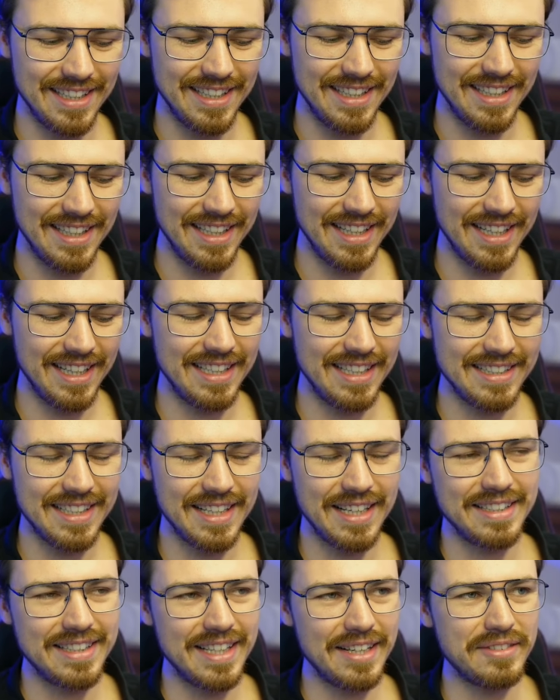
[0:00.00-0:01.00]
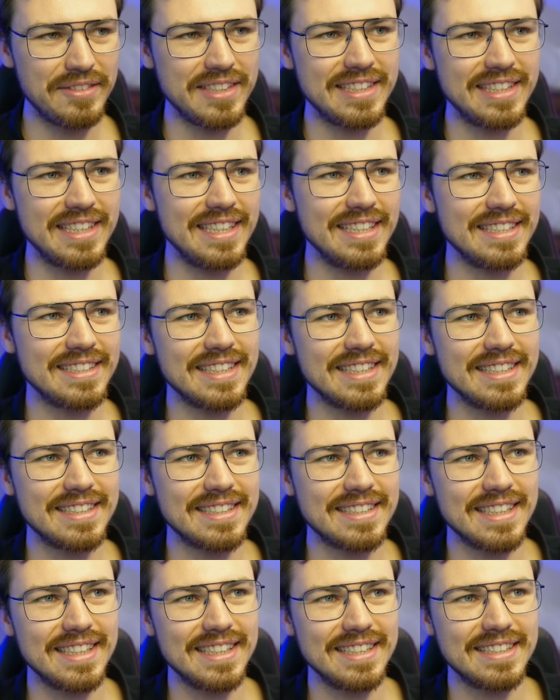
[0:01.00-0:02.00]
Yeah, uh, de- definitely. It's
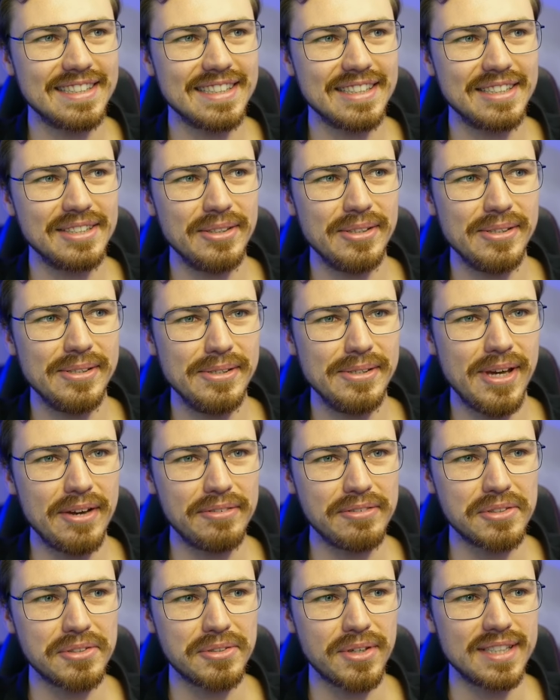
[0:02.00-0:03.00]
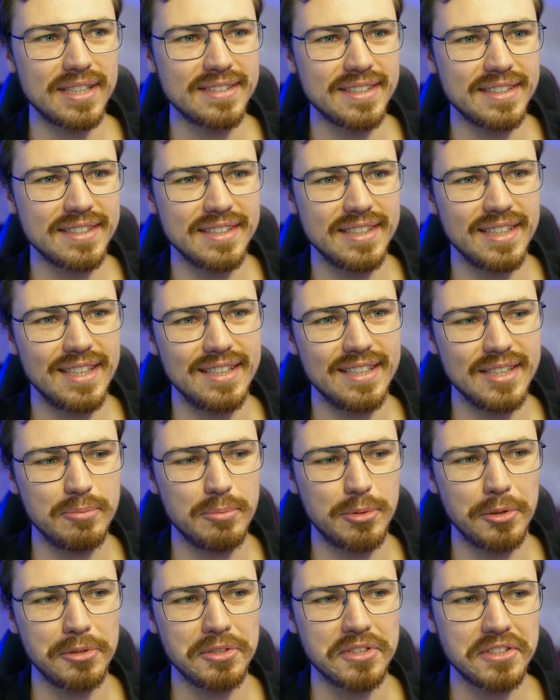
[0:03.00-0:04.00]
it's it's you you have to trust in the in the
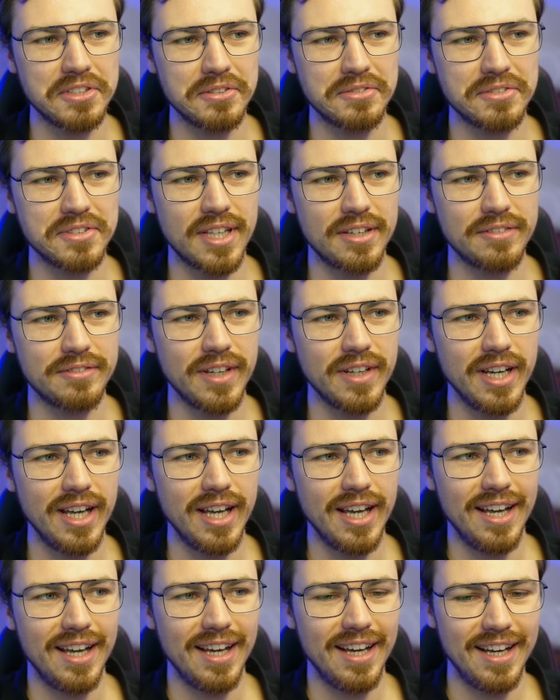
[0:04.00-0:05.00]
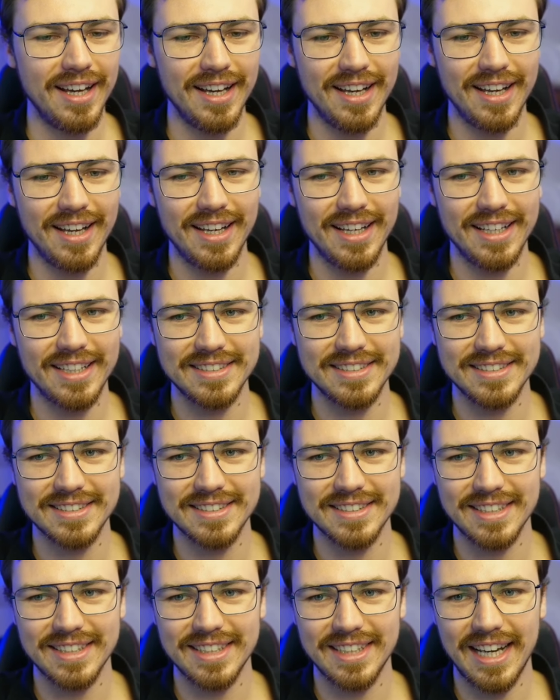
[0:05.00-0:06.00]
process of stuff
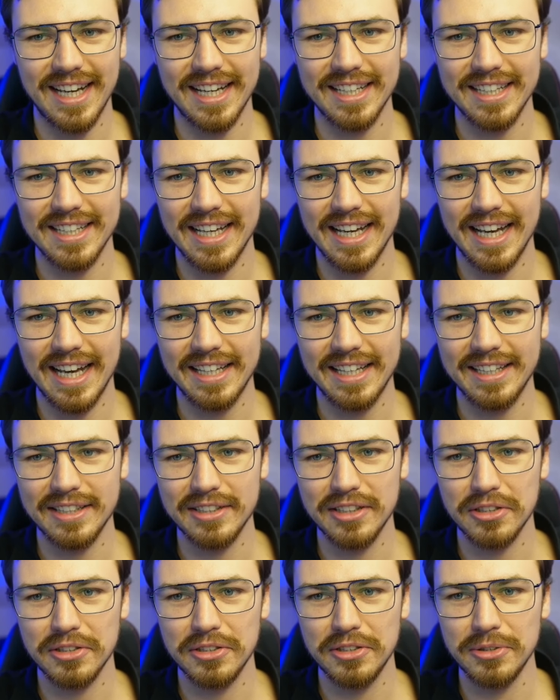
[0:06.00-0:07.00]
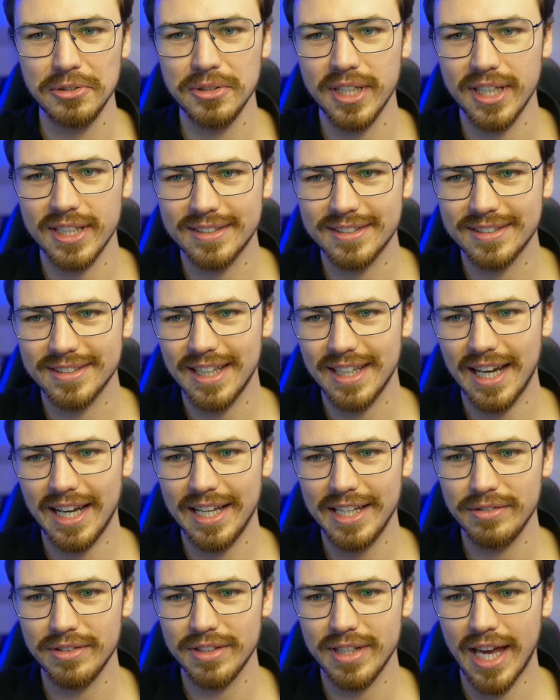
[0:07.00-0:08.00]
and yeah. uh, I I did not knew that I
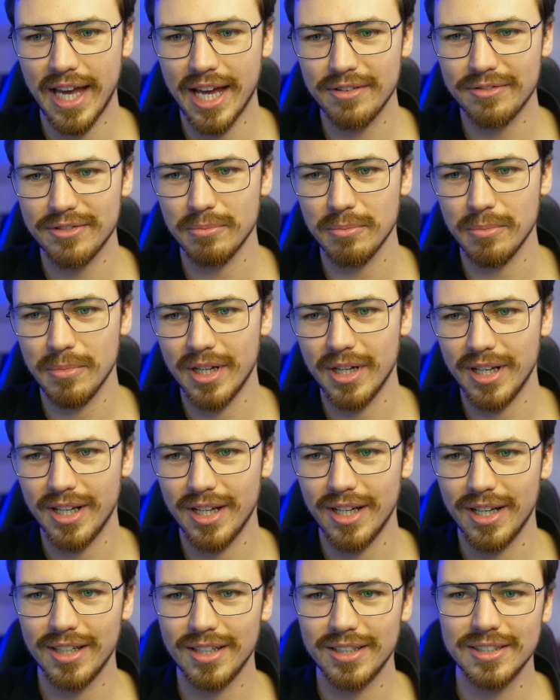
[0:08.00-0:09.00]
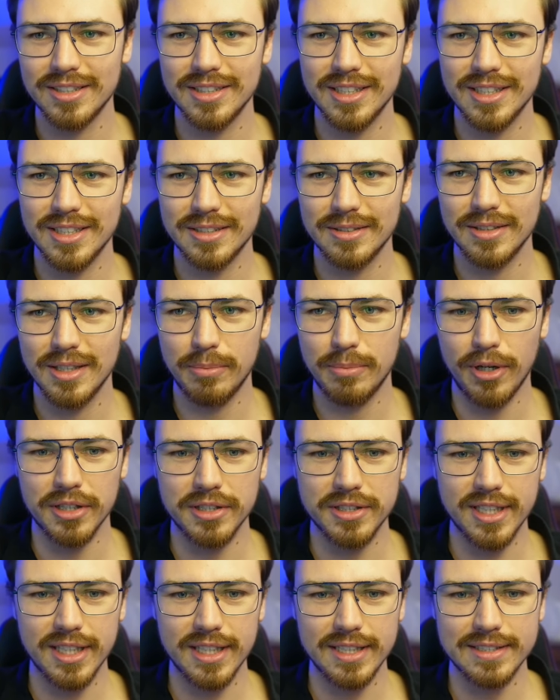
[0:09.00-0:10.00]
even have uh, a, a
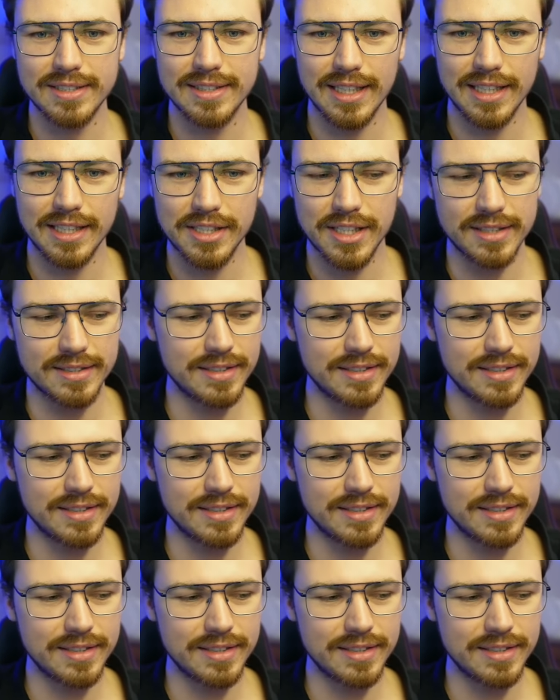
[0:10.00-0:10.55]
podcast like just